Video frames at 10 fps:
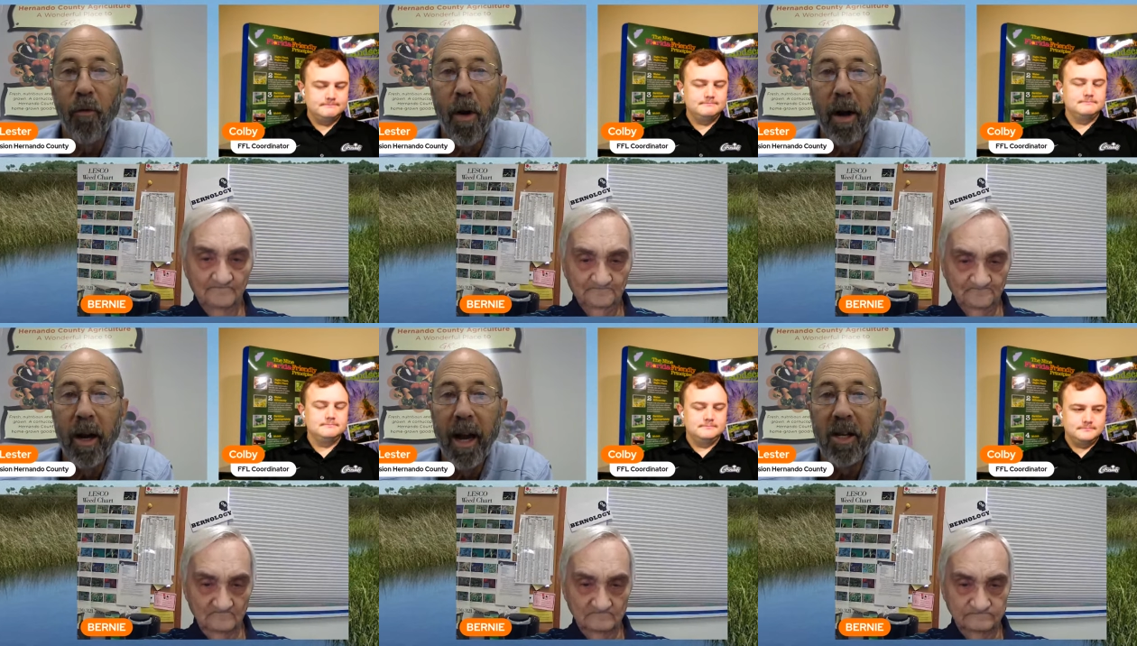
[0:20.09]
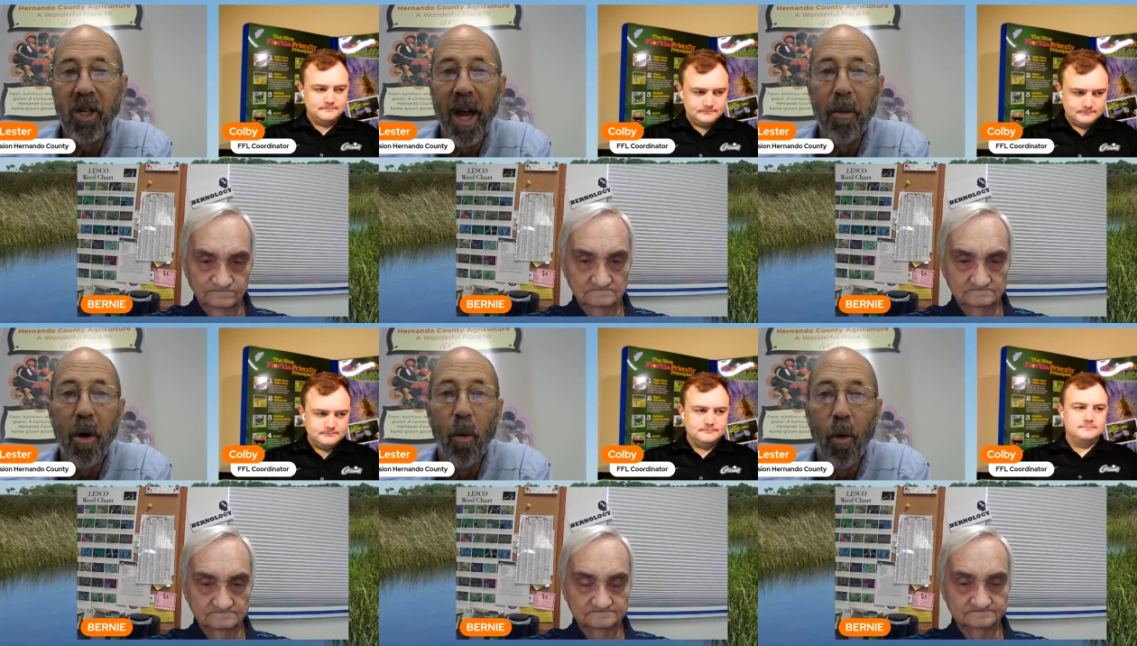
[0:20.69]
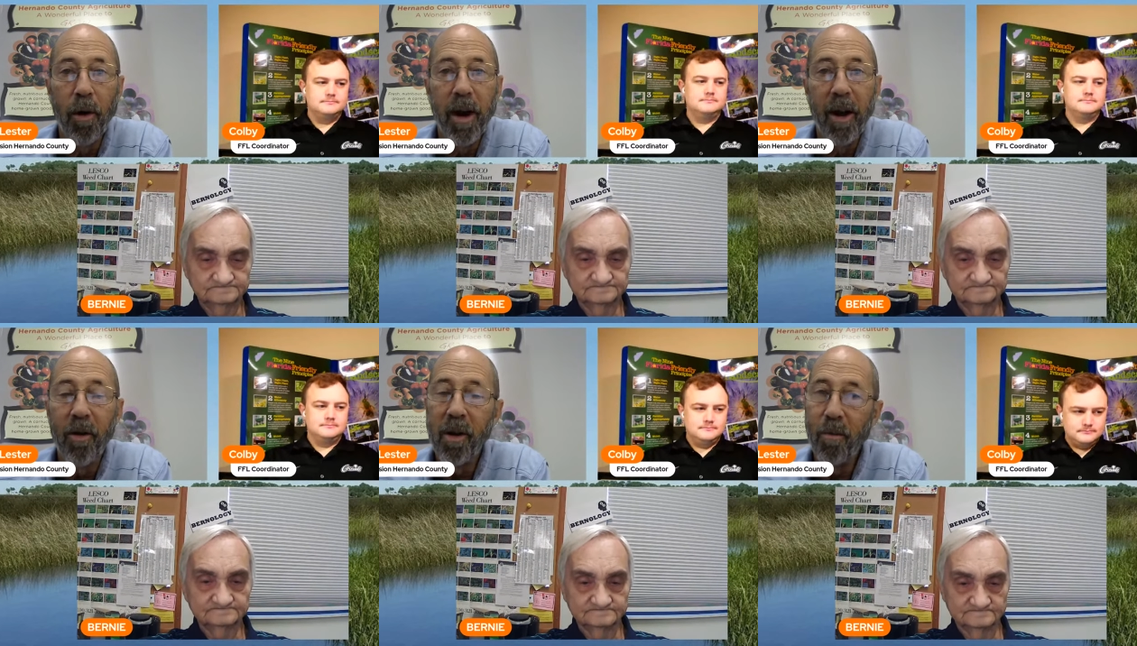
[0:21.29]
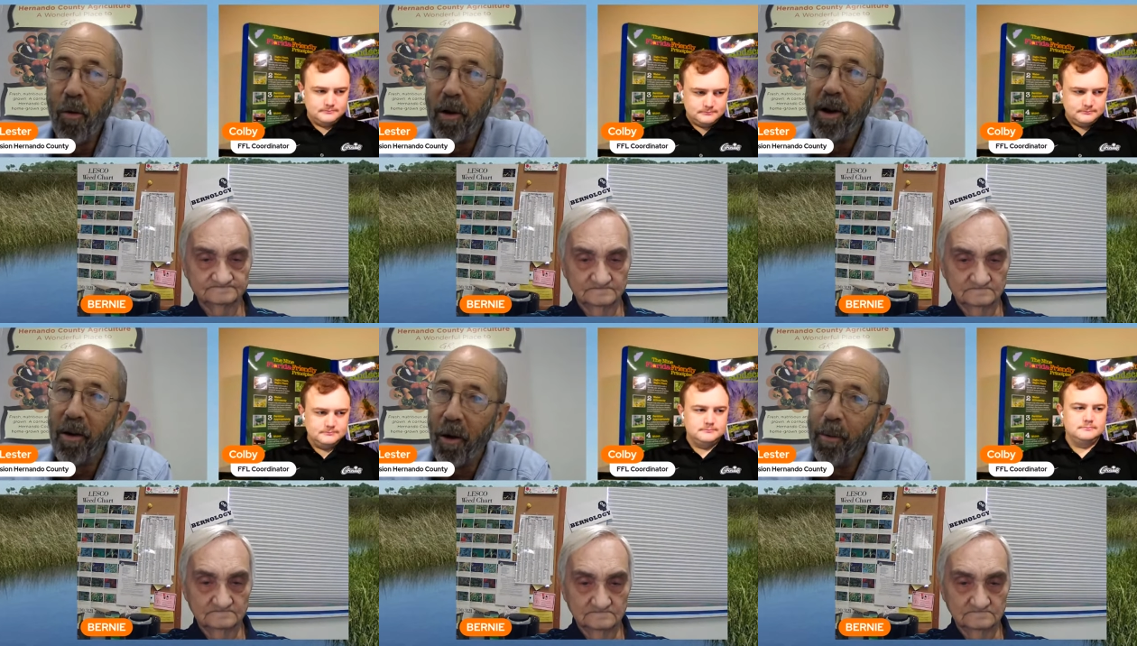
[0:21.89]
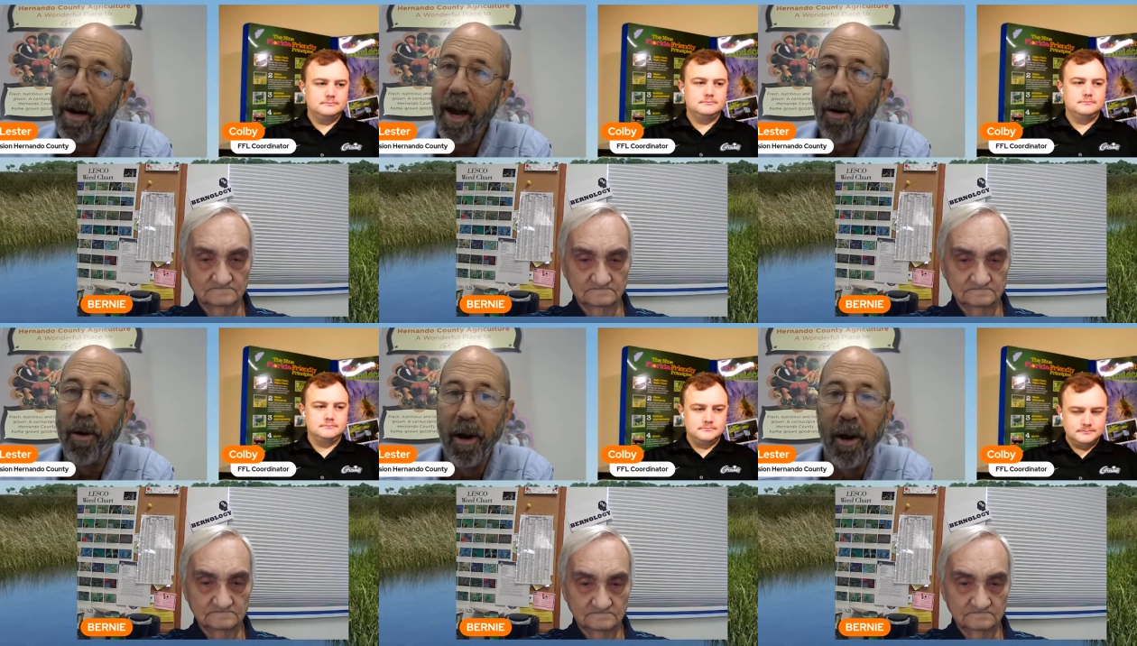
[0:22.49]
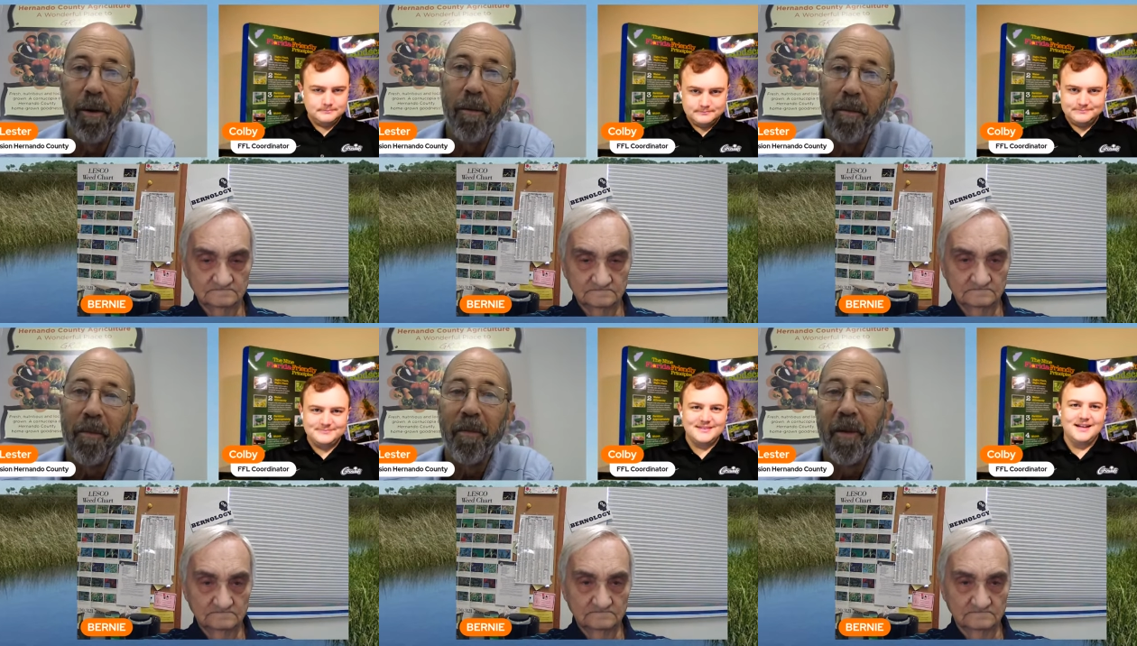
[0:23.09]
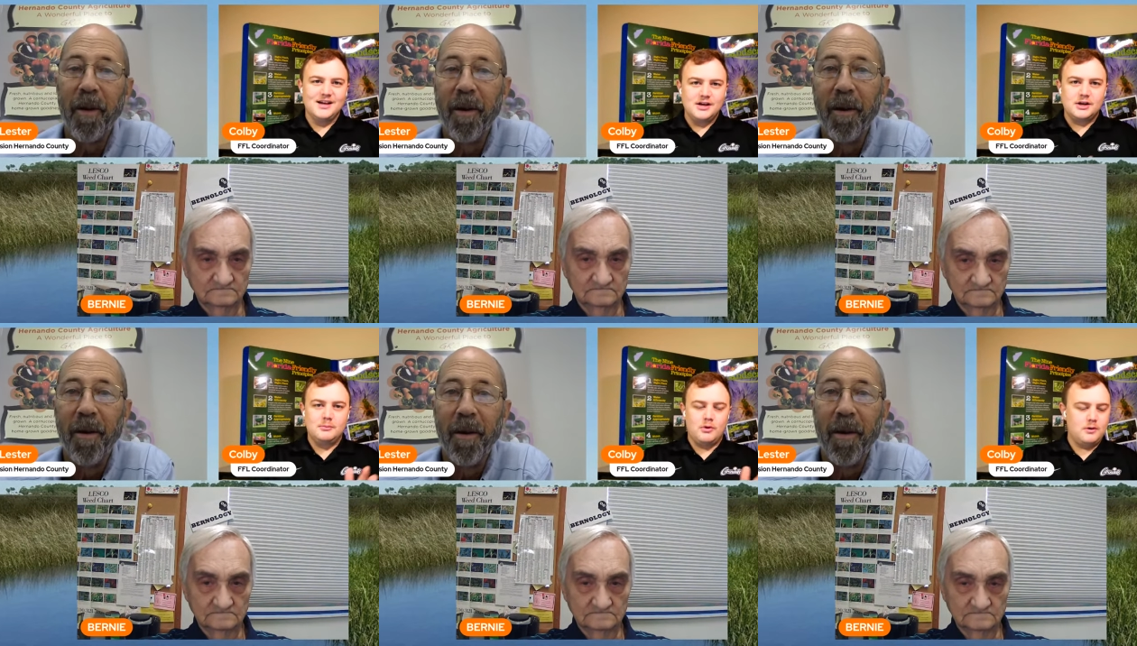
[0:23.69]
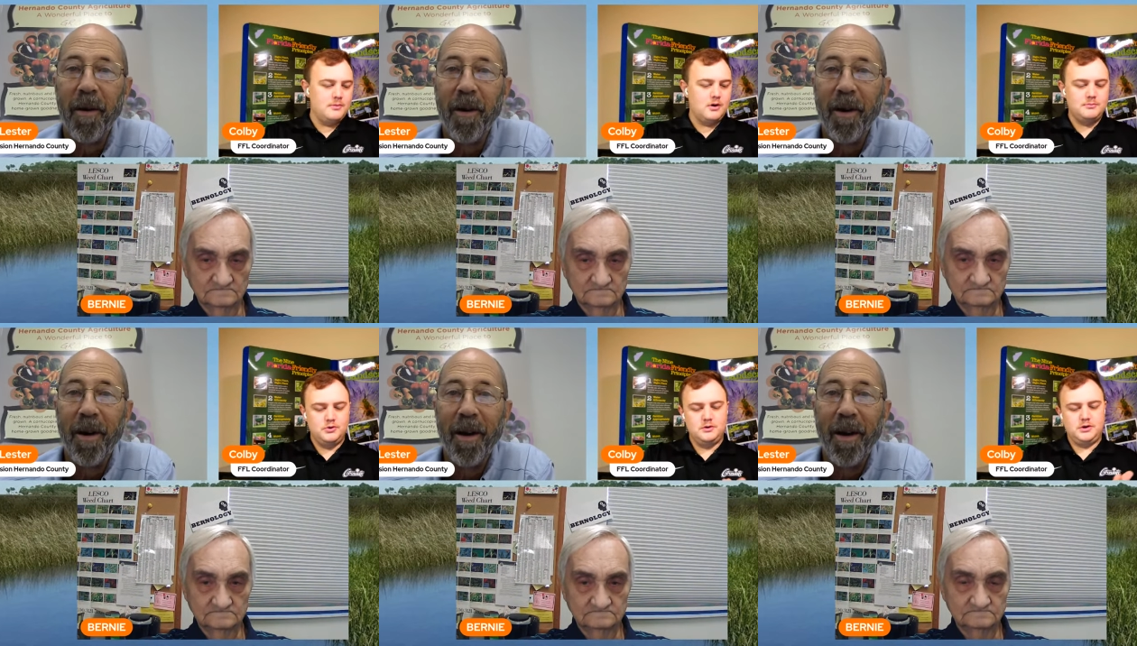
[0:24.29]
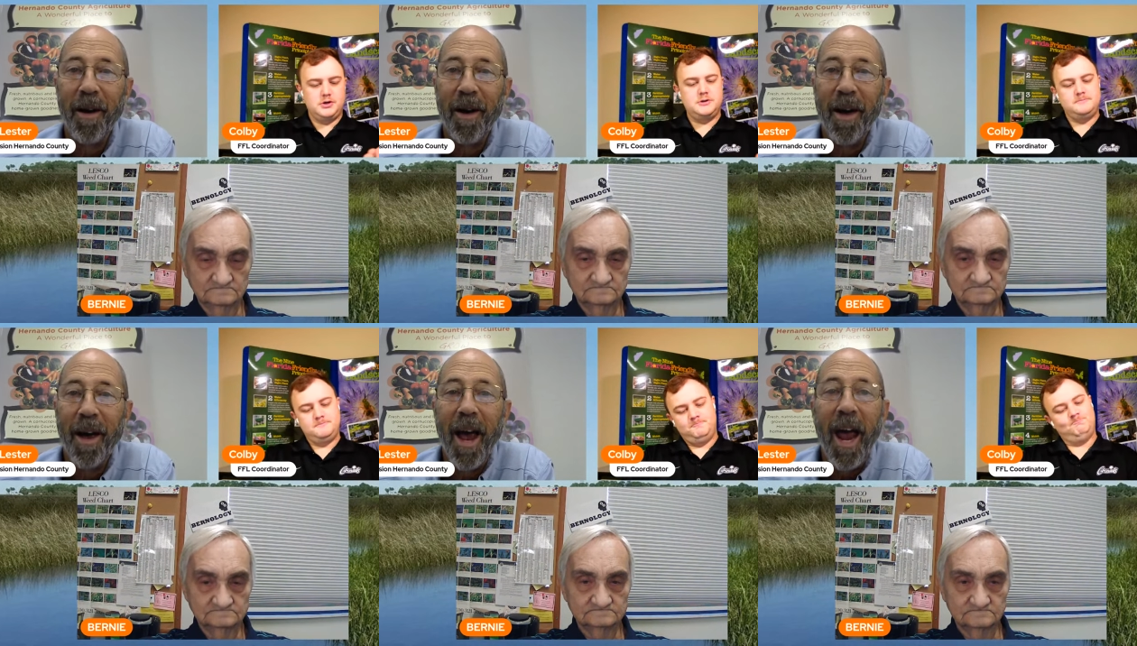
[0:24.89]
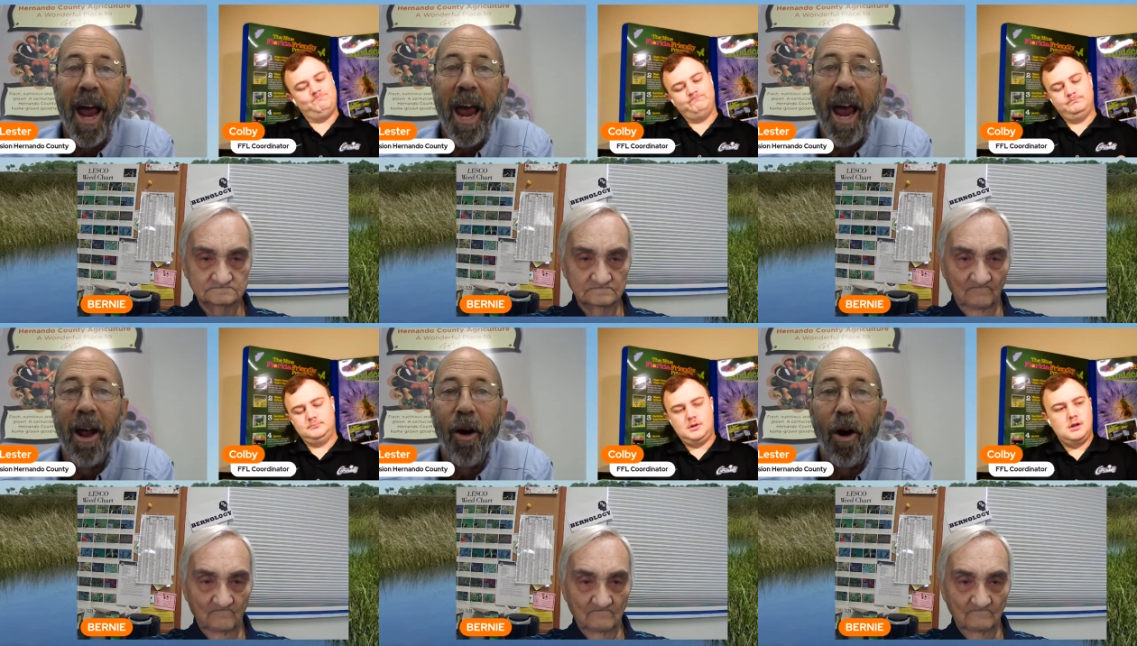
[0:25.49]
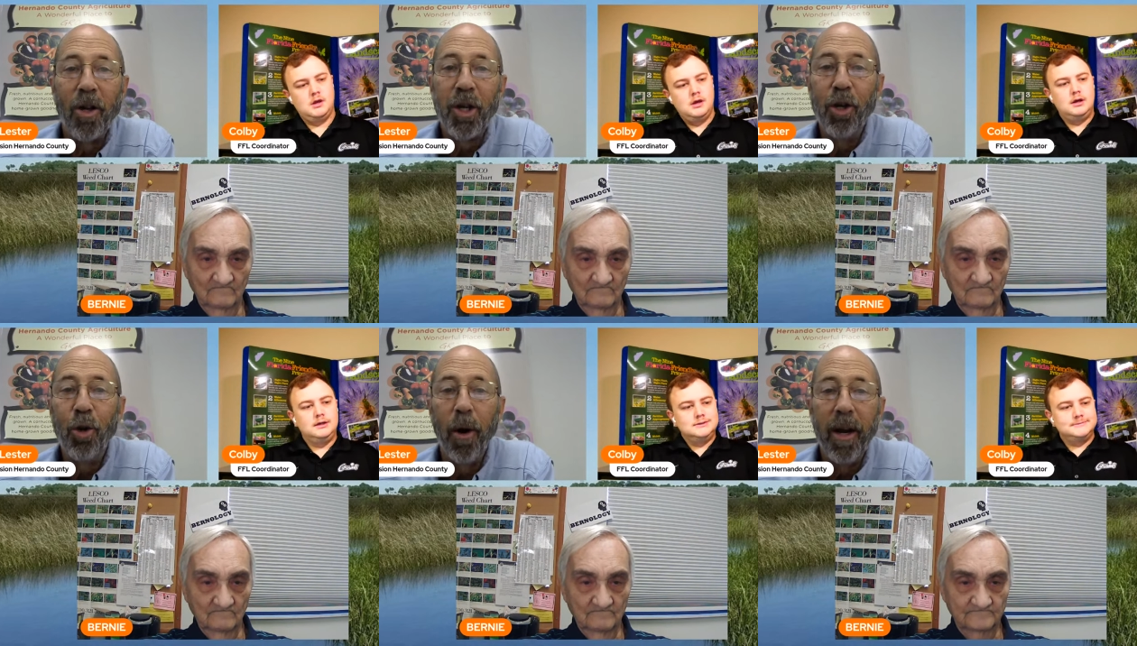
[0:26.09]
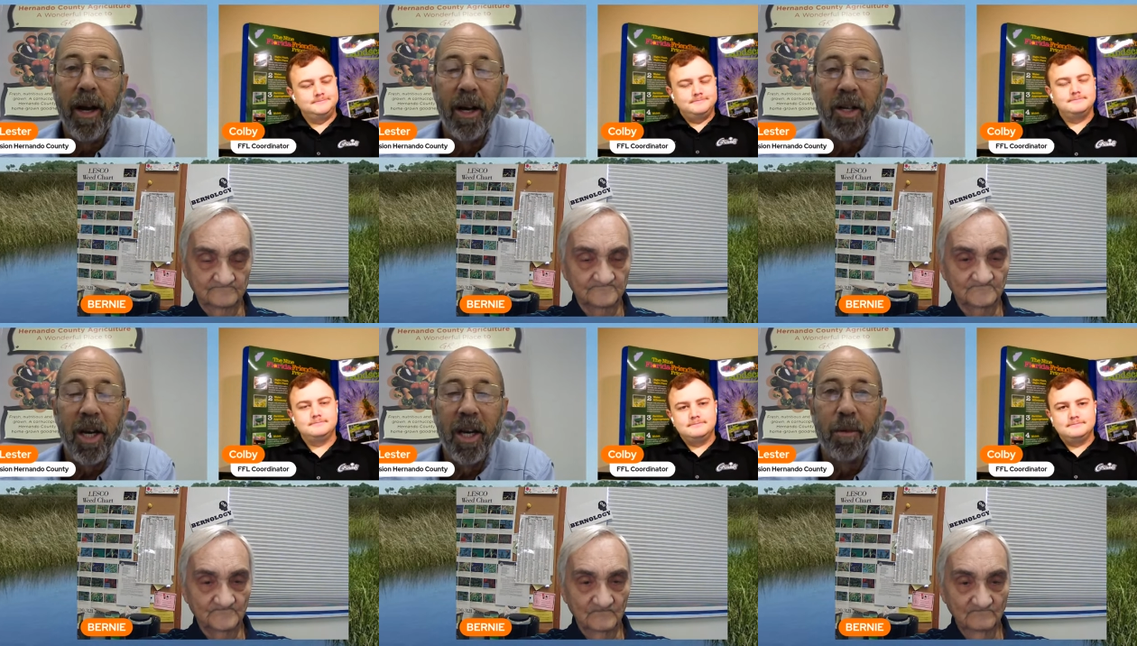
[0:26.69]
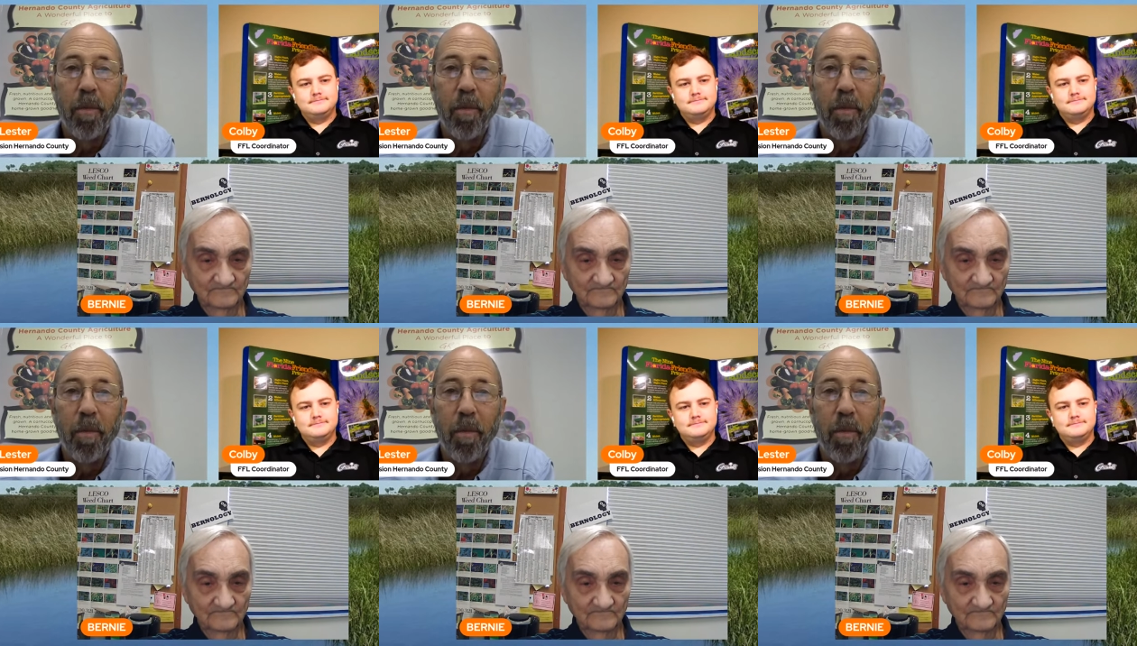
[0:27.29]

Speaker 1: Friendly Landscape Coordinator. Good morning, Colby. How are you?
Speaker 2: Good morning, Bill. I'm doing good.
Speaker 1: And also joining us is